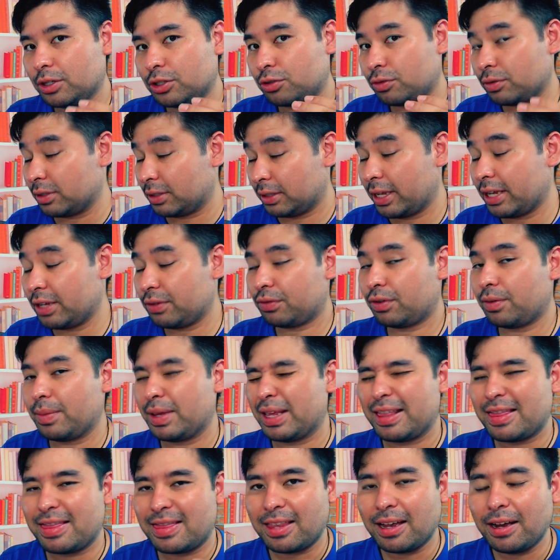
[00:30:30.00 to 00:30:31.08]
Translate for
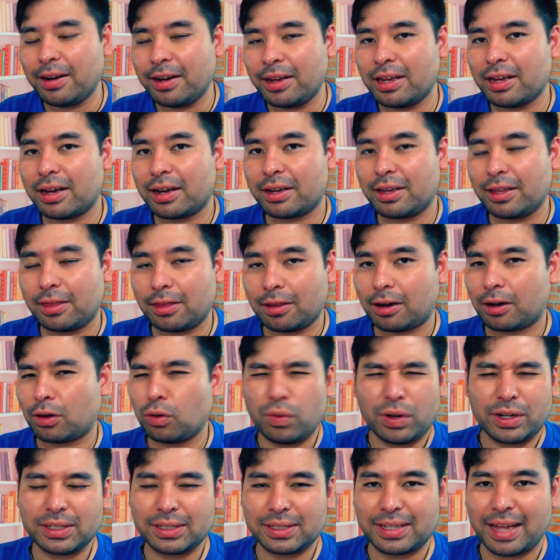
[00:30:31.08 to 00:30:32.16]
me, tuning a guitar.
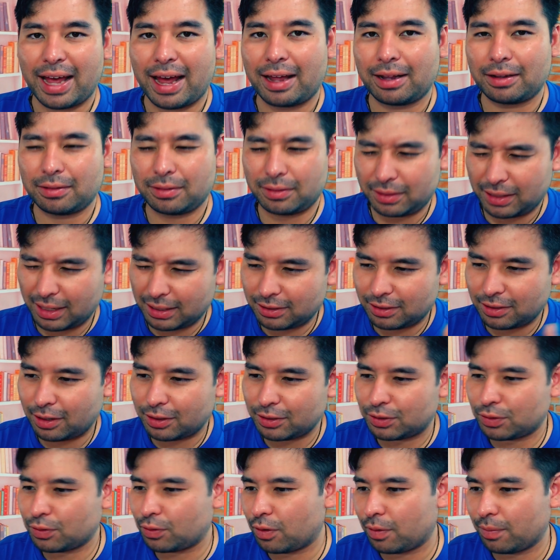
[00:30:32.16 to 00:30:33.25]
What is that? That's
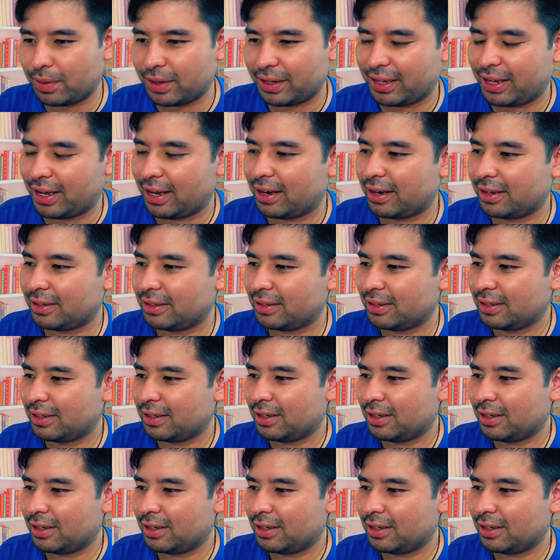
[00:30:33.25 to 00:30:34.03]
not so complicated.